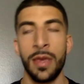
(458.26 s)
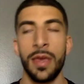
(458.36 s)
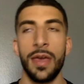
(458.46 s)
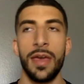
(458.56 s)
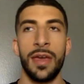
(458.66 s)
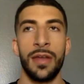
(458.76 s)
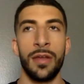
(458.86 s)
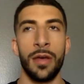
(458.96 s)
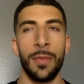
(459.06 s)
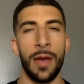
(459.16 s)
and
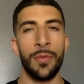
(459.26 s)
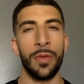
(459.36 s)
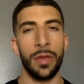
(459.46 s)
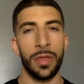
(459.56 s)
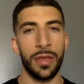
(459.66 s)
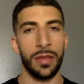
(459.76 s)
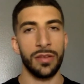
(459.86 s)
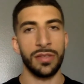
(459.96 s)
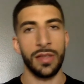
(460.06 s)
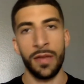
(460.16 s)
I really think there's
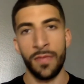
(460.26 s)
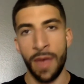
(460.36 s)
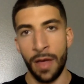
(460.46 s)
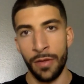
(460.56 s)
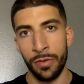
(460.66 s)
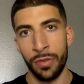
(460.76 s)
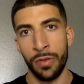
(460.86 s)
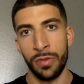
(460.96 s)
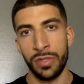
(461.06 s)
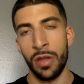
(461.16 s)
a lot of value in
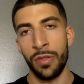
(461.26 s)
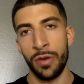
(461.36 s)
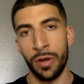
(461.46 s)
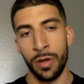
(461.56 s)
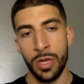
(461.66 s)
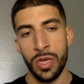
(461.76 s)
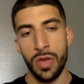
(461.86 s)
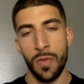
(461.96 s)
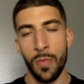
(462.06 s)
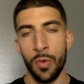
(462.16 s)
those other
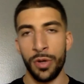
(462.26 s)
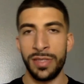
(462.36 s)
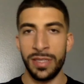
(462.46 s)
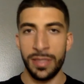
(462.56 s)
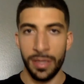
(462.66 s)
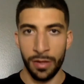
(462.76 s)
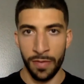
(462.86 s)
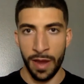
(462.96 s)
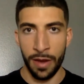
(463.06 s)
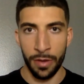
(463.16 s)
more detailed
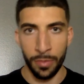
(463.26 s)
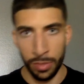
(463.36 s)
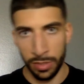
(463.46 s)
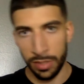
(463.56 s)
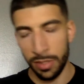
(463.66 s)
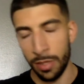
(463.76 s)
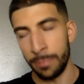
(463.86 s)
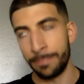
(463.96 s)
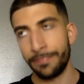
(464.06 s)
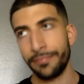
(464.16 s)
variables. So
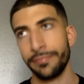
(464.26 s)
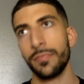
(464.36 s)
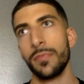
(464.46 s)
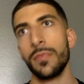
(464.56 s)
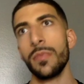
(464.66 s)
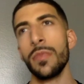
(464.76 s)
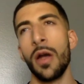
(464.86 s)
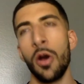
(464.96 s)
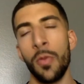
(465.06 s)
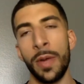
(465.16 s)
I
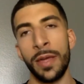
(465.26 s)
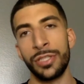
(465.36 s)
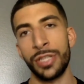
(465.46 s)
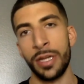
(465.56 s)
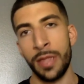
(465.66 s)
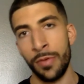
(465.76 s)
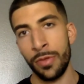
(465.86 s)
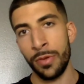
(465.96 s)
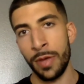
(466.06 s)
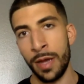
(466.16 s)
hope I can share that with you
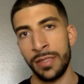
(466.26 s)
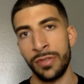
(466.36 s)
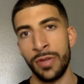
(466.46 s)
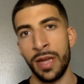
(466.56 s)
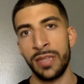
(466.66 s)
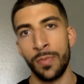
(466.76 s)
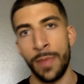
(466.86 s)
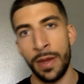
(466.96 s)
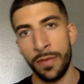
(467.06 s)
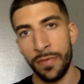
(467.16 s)
guys and you guys will
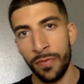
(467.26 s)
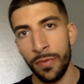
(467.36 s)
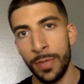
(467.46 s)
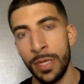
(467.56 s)
benefit from it.